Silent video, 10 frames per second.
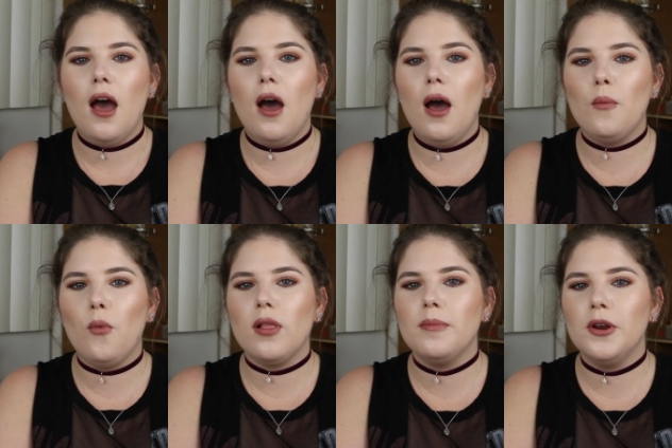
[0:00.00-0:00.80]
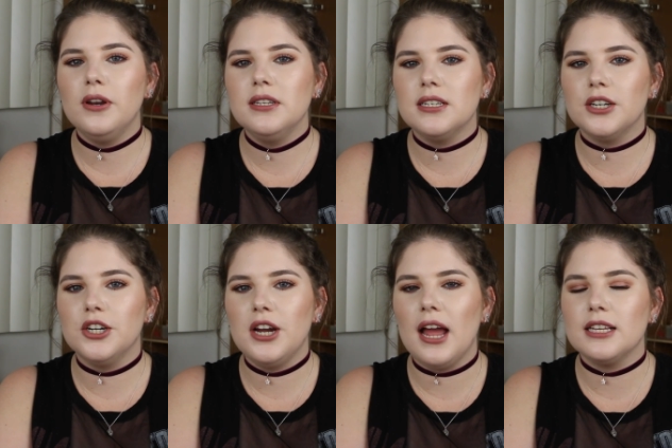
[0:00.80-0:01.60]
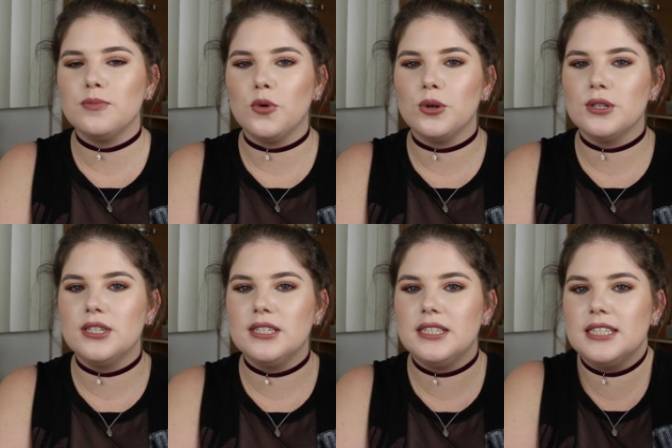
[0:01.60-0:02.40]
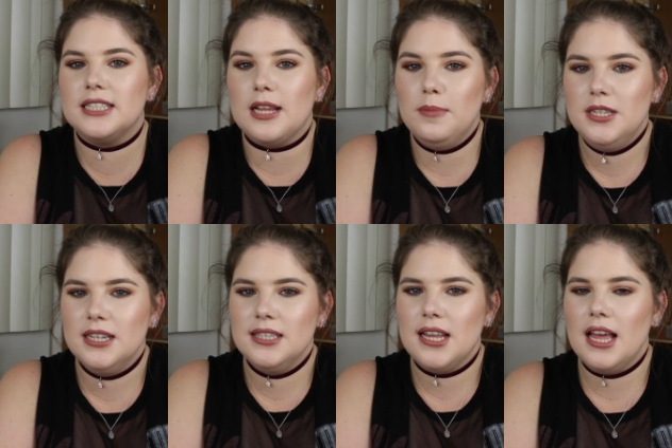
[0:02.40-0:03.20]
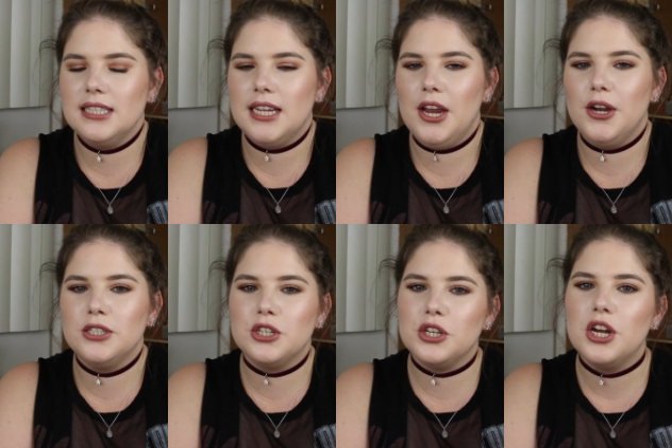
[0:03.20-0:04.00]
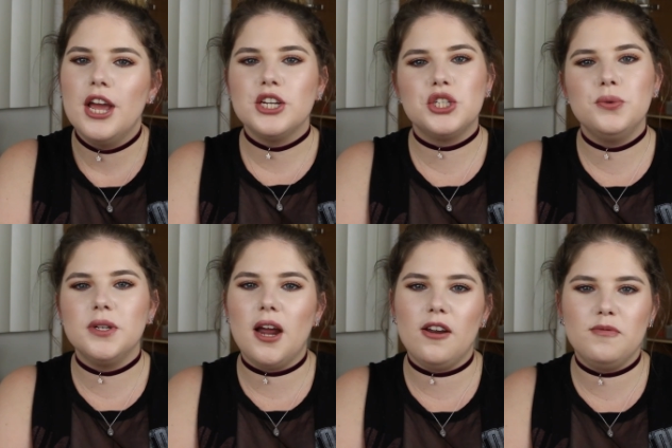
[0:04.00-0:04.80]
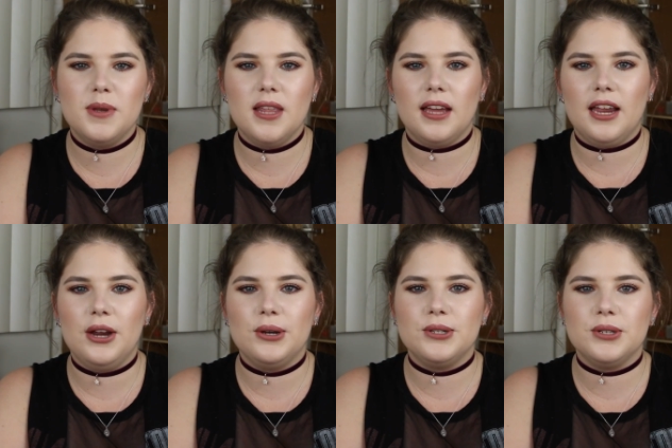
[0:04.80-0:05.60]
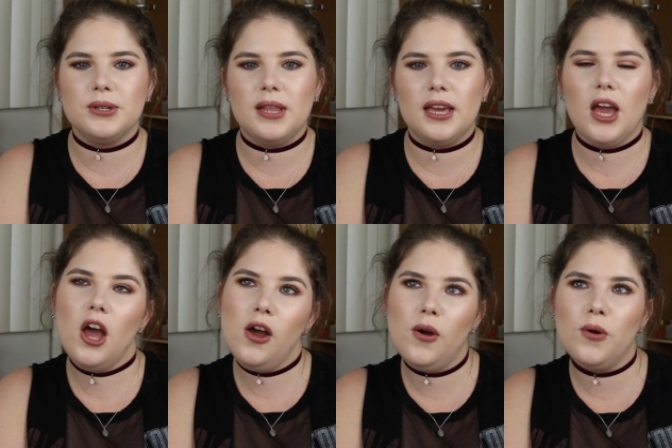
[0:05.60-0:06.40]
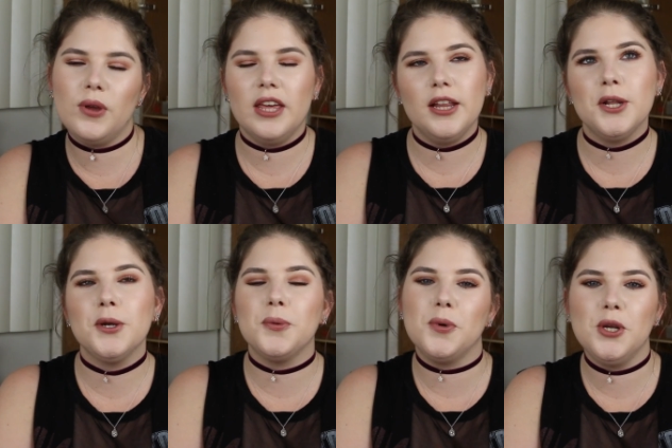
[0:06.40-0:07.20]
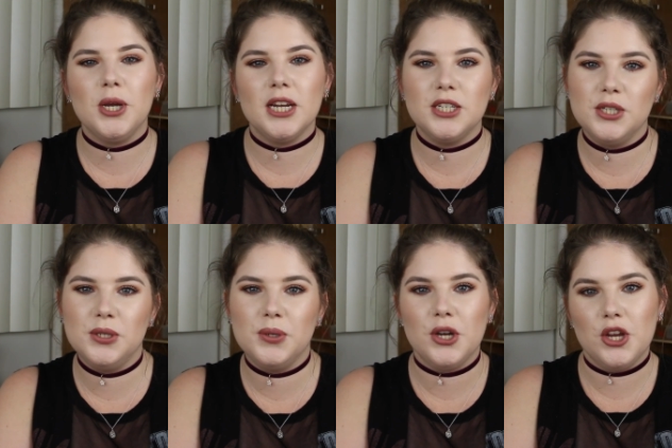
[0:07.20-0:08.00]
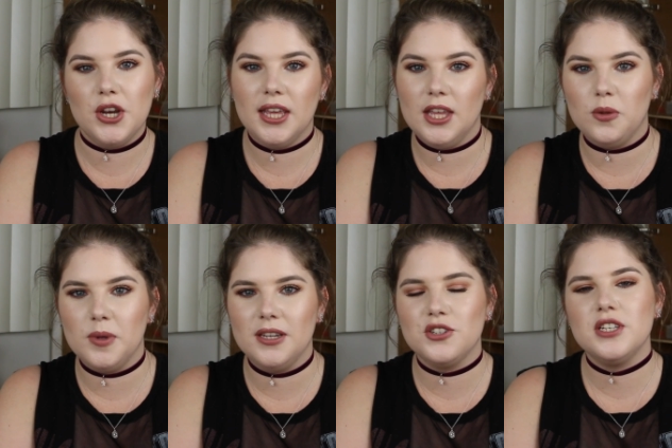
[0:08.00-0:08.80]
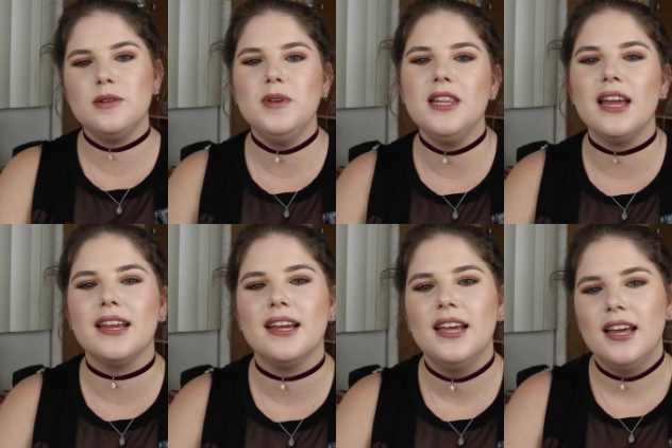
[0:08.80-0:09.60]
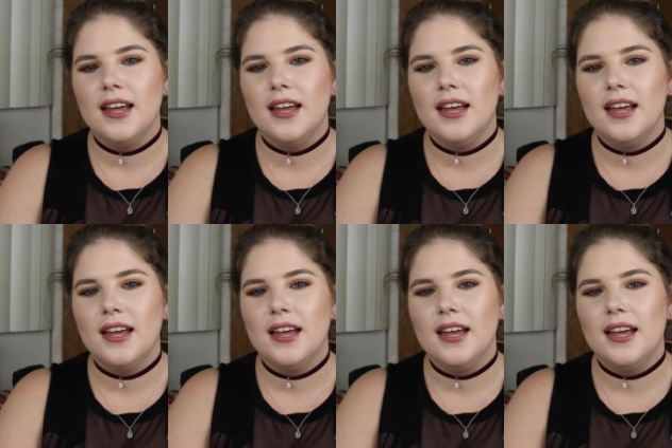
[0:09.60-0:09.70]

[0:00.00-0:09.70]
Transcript: while America Singer has more substance as a character, she would kind of be that character like, oh, killer, what are you gonna do? Are you gonna kill me? Just to be like